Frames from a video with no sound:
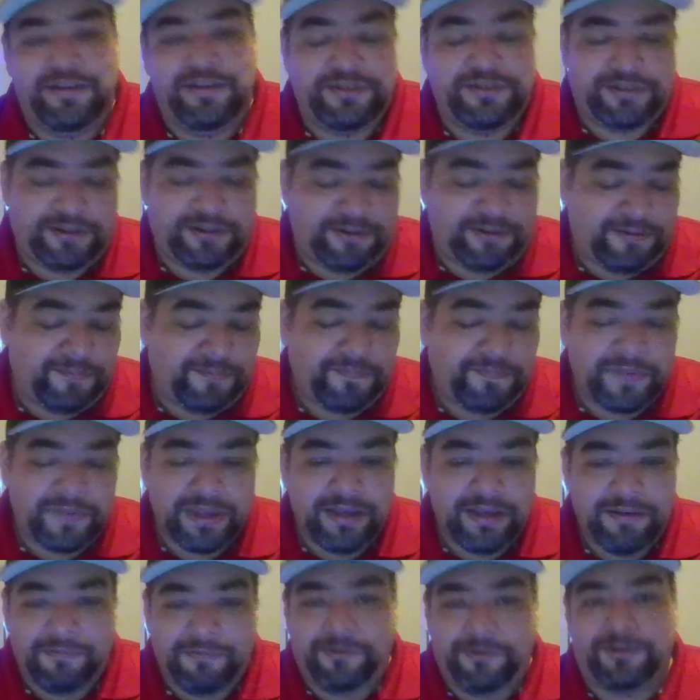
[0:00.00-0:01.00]
So
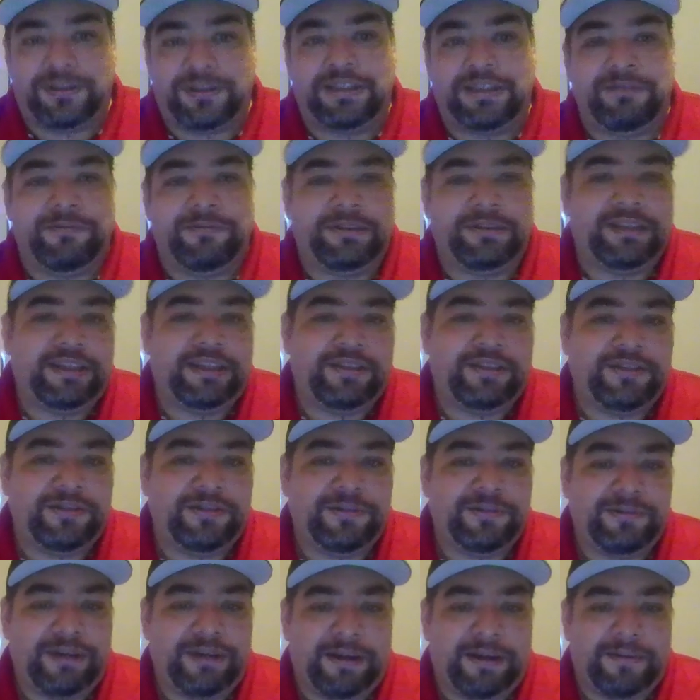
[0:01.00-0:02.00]
we'll see what they
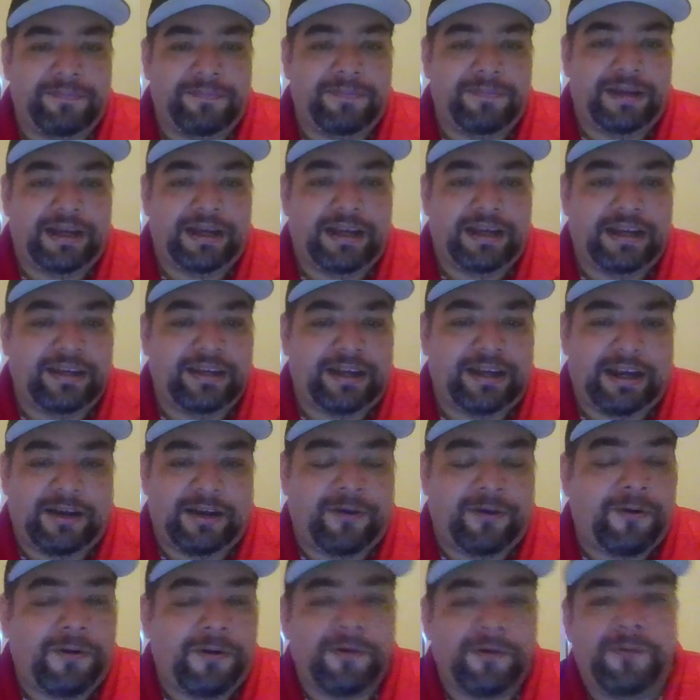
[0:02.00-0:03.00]
do. I
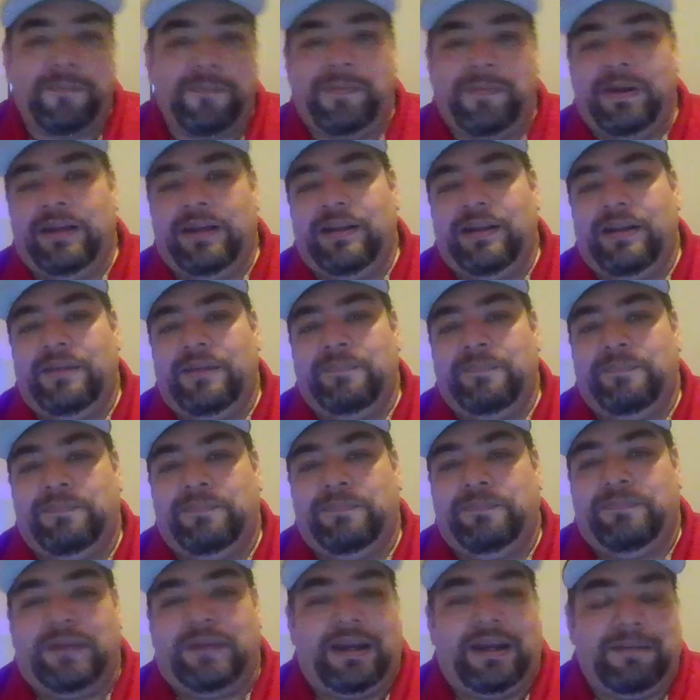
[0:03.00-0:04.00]
hope and
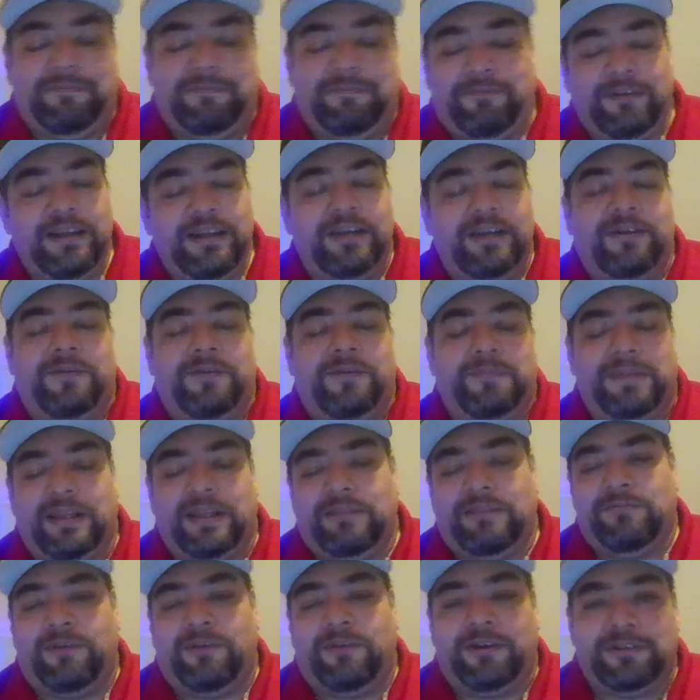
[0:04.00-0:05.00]
I really hope
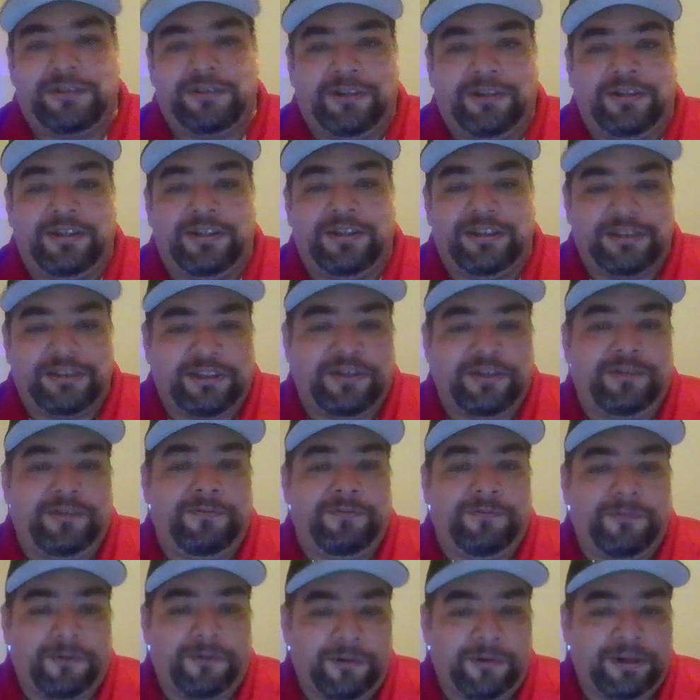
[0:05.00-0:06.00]
that Rockstar does their
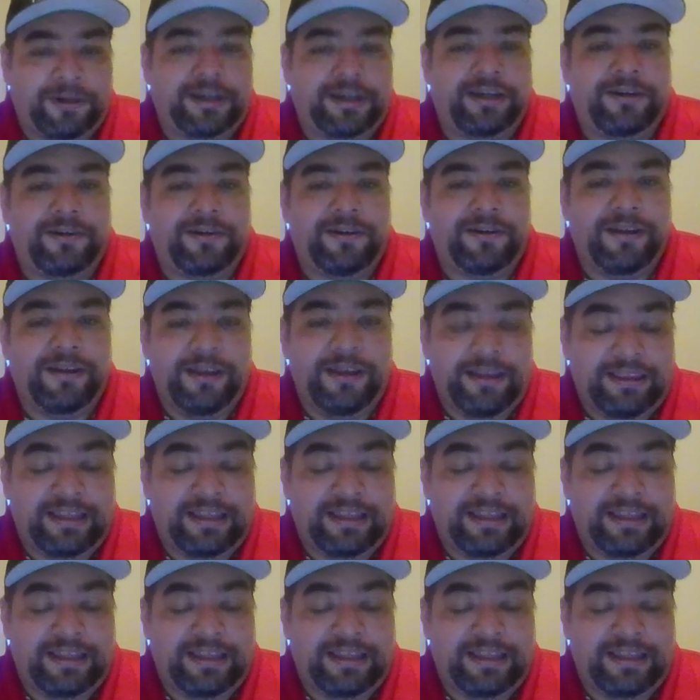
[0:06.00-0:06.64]
work here.